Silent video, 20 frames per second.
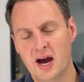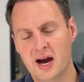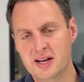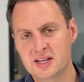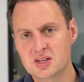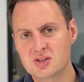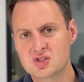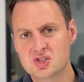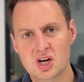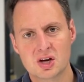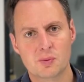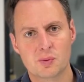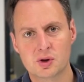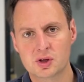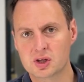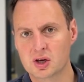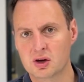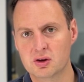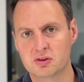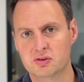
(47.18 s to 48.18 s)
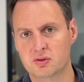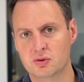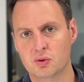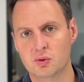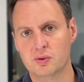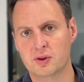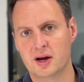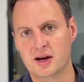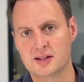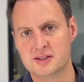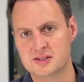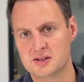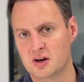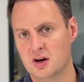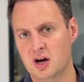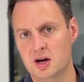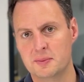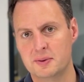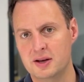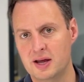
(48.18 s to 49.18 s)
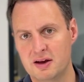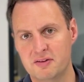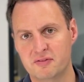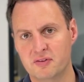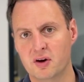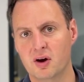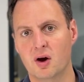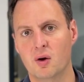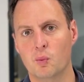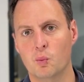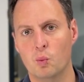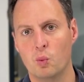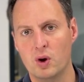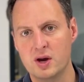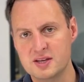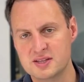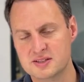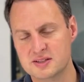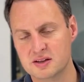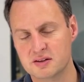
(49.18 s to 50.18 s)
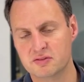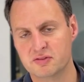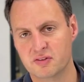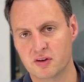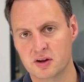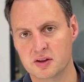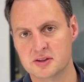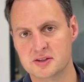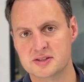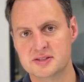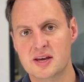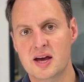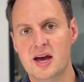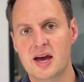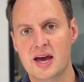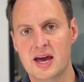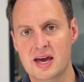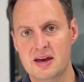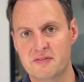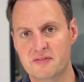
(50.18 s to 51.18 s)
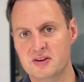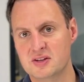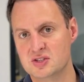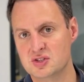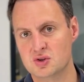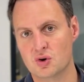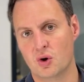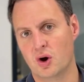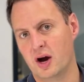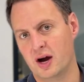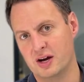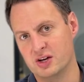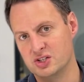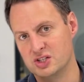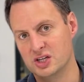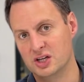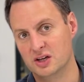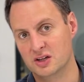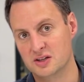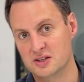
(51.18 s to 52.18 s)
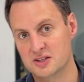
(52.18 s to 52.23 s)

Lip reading: And you don't want to go through all that time and effort and wasted funds if it's not actually going to